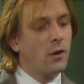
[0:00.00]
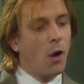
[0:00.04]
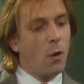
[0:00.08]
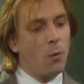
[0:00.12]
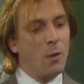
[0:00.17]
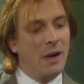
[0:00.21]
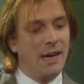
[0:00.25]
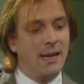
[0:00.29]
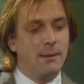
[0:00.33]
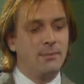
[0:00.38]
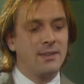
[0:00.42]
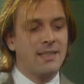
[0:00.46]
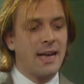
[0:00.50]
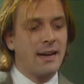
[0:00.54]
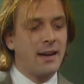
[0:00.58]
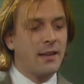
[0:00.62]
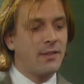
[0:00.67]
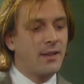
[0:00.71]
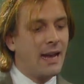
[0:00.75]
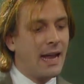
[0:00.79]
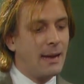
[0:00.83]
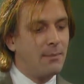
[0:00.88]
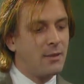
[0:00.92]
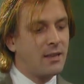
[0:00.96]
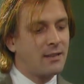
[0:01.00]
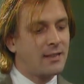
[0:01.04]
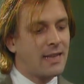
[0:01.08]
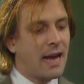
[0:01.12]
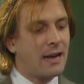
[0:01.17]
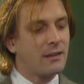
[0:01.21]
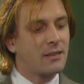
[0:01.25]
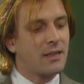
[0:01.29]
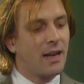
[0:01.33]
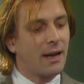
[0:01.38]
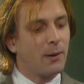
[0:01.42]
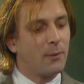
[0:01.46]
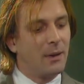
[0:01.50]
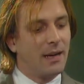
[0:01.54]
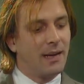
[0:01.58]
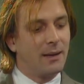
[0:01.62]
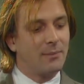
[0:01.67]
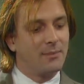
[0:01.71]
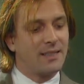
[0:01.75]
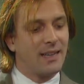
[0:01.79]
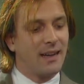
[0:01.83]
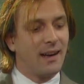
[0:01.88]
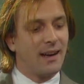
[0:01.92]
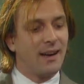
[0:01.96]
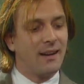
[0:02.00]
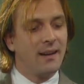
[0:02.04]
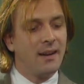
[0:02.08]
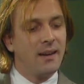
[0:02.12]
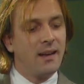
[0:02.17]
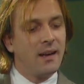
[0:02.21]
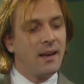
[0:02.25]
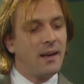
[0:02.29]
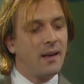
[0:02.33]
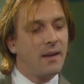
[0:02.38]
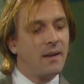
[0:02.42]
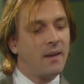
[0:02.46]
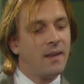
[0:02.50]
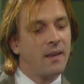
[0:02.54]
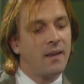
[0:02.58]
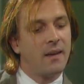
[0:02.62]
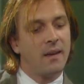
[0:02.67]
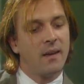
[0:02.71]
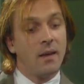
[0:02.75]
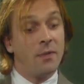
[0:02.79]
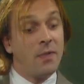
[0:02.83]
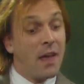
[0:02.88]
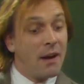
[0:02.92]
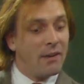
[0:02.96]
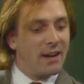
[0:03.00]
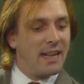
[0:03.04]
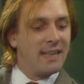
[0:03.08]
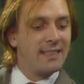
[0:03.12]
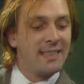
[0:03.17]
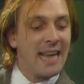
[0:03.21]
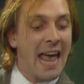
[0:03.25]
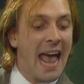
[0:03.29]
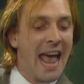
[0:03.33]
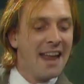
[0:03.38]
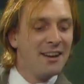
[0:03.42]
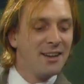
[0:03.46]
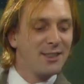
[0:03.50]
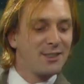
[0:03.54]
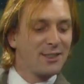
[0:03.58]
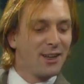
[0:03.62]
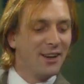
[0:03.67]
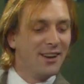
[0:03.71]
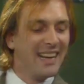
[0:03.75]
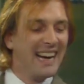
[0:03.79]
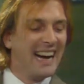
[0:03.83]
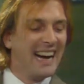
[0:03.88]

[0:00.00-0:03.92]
not Williams. That other name that sounds like Williams. Uh, uh, there it is, Henderson.